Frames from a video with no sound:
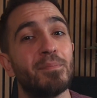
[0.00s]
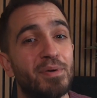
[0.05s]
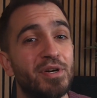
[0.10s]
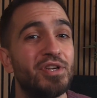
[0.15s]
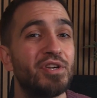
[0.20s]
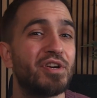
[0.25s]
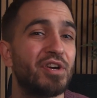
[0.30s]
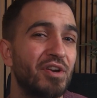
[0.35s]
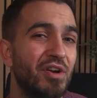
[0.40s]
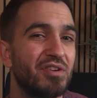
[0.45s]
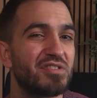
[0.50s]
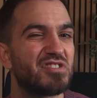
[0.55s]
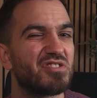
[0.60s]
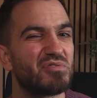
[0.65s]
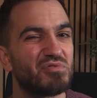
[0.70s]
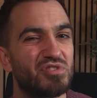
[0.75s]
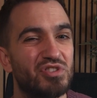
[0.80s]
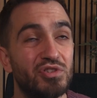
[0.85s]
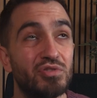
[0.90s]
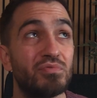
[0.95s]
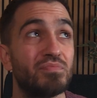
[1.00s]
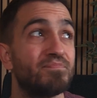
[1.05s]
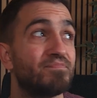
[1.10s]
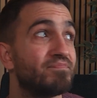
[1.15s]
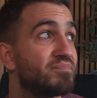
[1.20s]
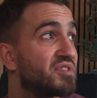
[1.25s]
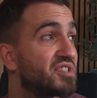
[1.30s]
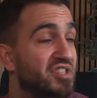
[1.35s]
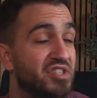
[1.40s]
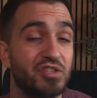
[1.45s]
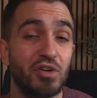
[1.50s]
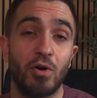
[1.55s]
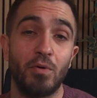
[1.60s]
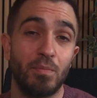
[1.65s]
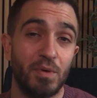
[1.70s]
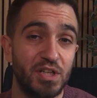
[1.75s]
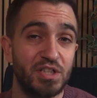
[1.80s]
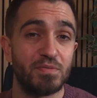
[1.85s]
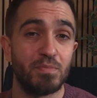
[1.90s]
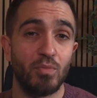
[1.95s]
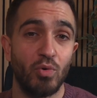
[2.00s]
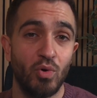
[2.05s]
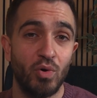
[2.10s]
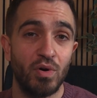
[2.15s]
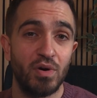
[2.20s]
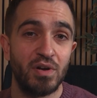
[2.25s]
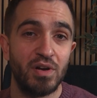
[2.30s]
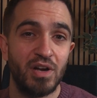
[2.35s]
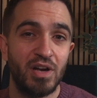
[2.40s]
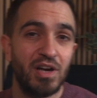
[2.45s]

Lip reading: But you can also do so much more.